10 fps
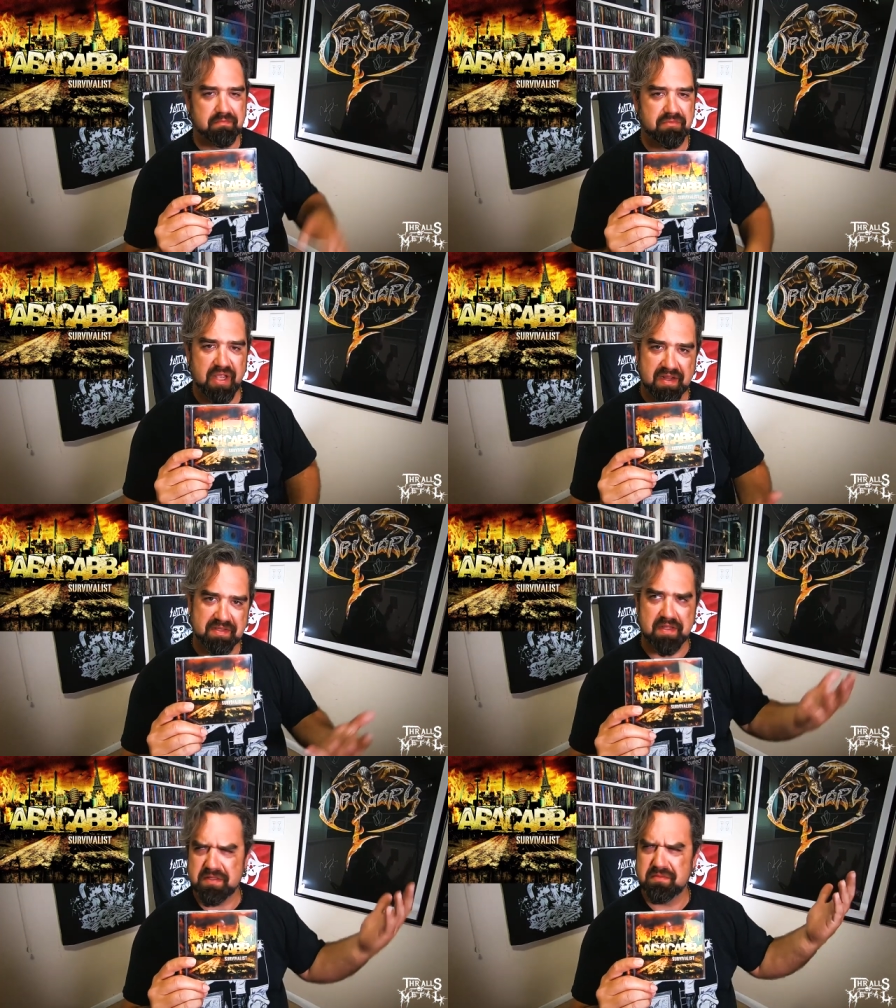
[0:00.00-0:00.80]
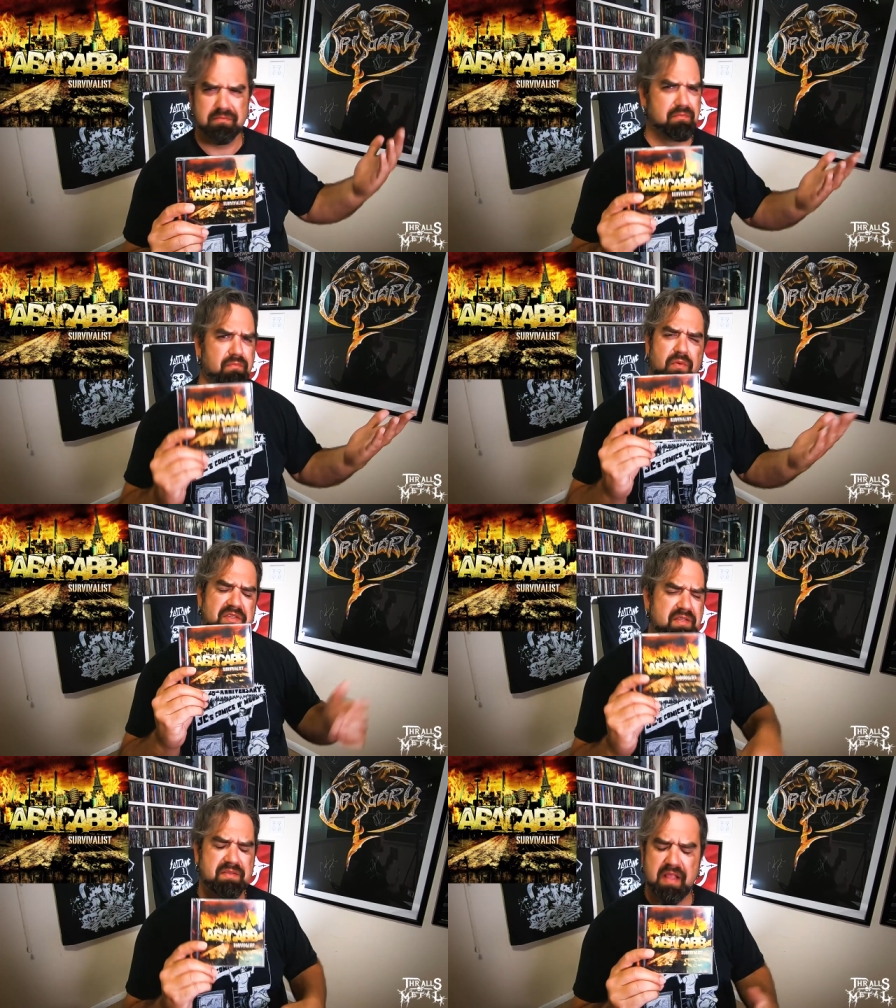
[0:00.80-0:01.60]
Genesis,
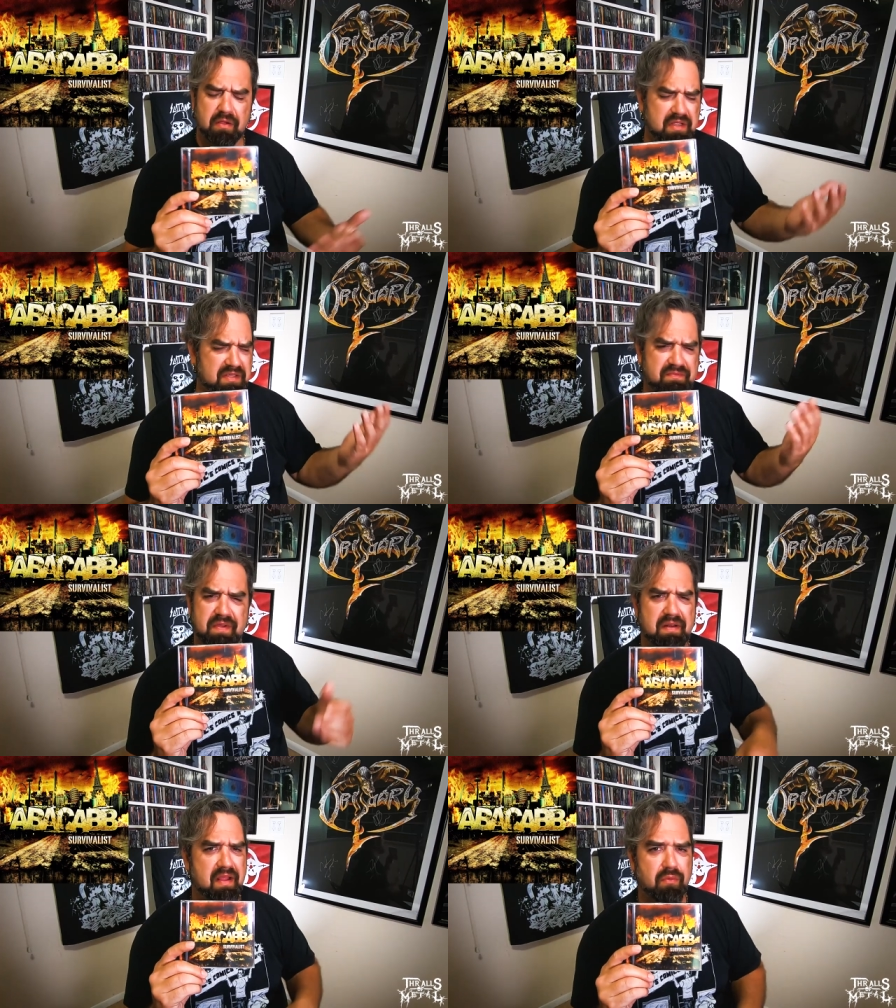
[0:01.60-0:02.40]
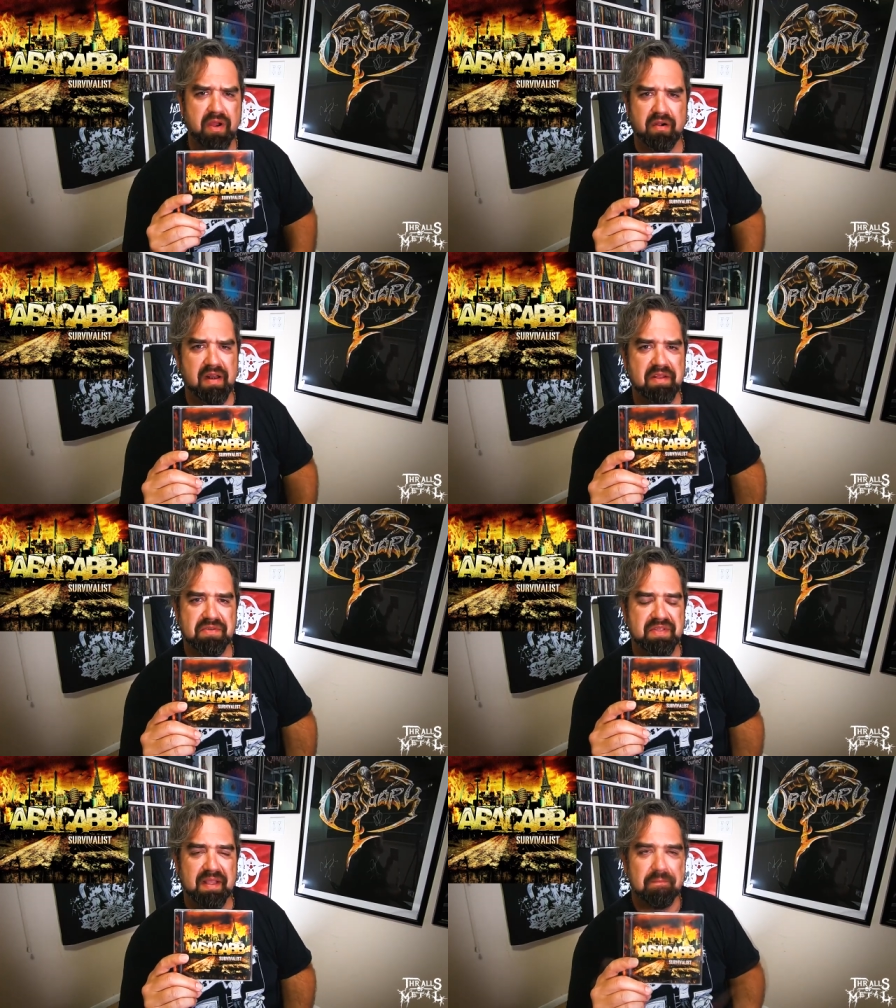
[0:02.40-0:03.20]
which is, you know, just fun and weird and
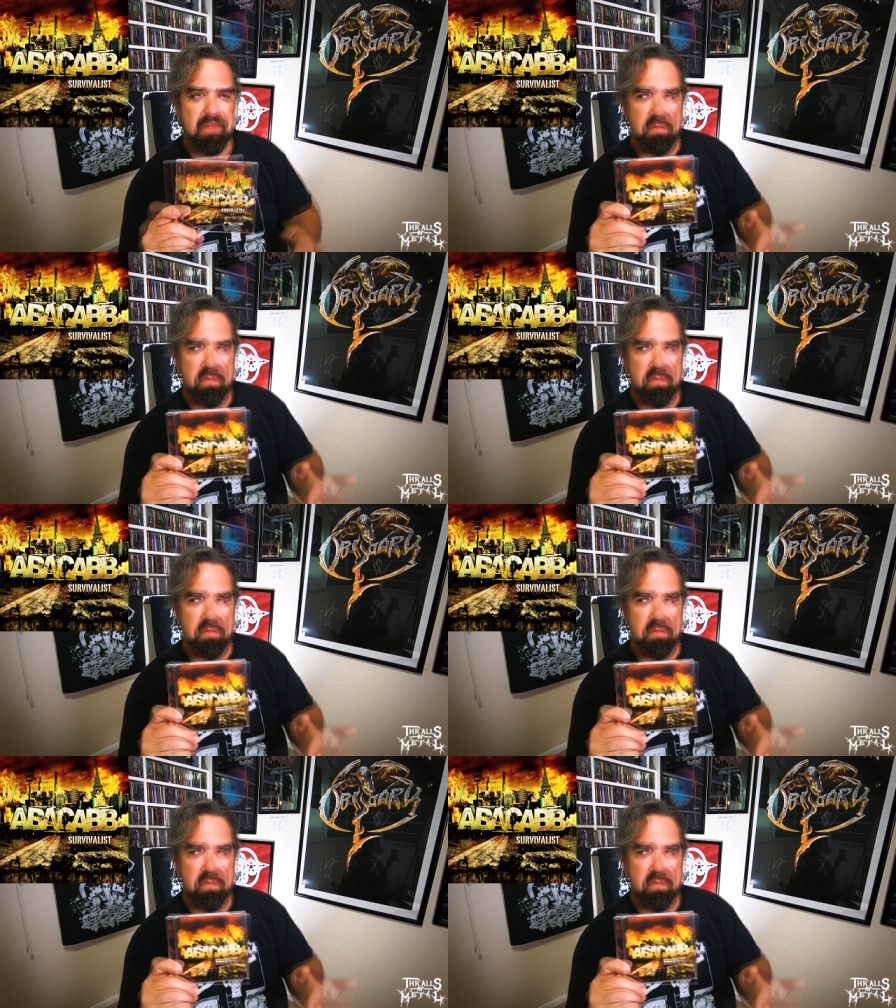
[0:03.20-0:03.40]
interesting.